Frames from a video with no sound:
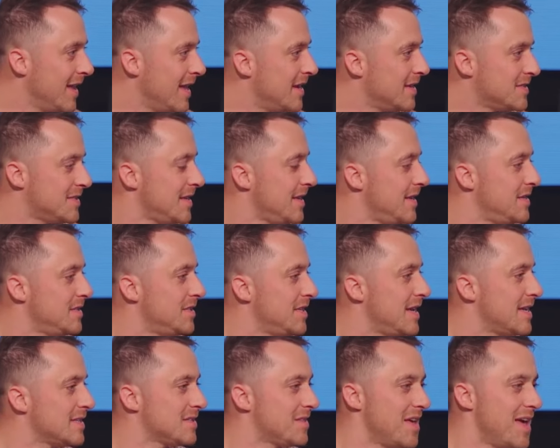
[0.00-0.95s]
And it's
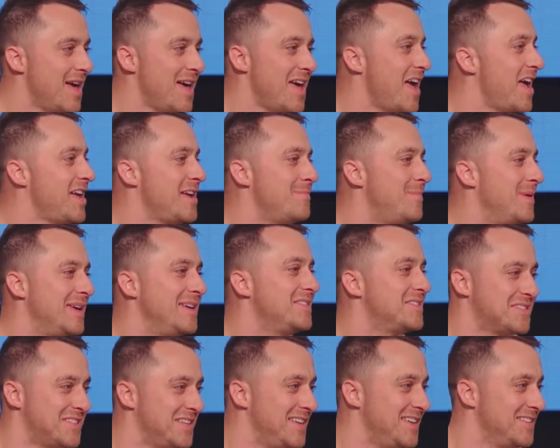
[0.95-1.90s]
easy as the
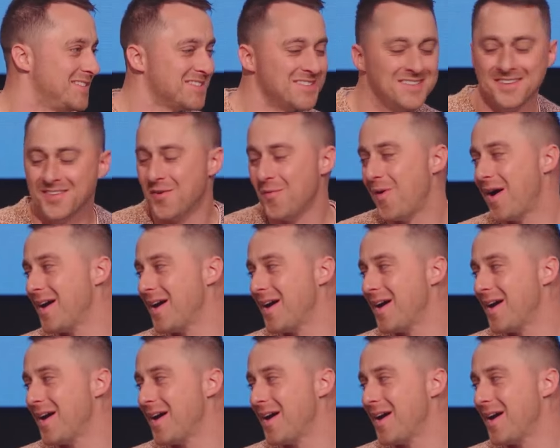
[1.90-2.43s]
ABCs.